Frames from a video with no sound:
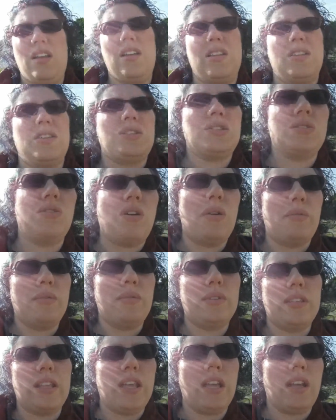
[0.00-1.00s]
So I was
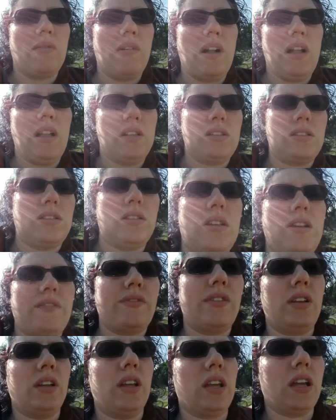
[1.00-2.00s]
like, well, it's
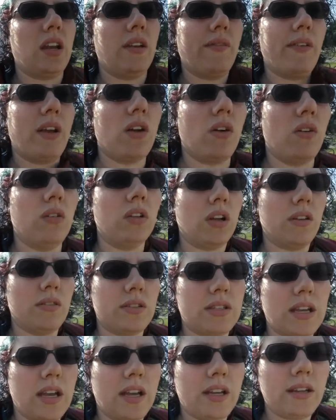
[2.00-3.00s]
definitely going to be cold
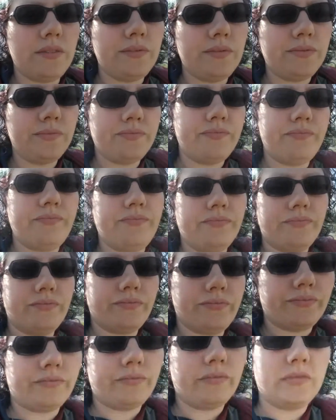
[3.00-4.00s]
outside. Hmm.
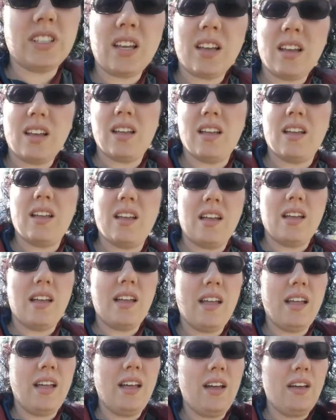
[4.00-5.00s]

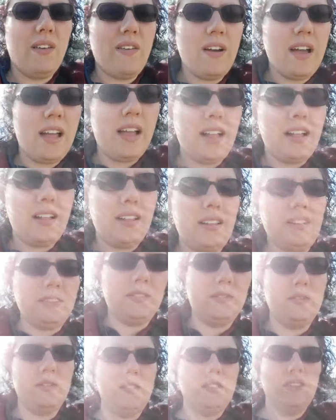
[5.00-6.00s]
Oh
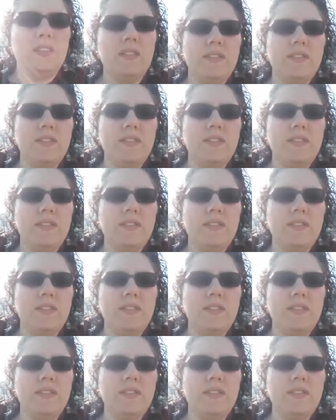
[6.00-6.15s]
well.